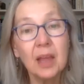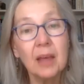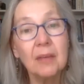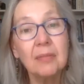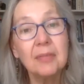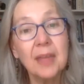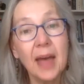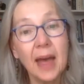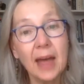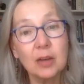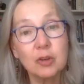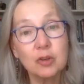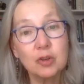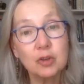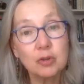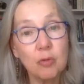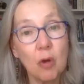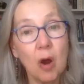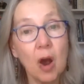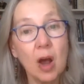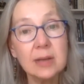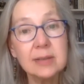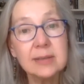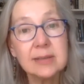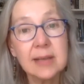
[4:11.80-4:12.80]
that
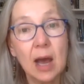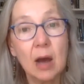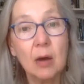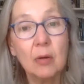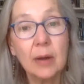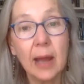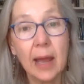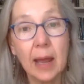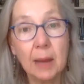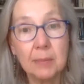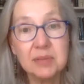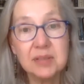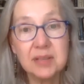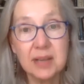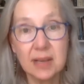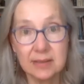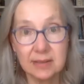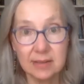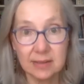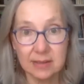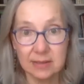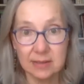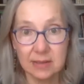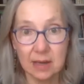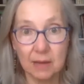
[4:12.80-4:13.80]
draws out
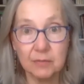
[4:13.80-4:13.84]
abscesses.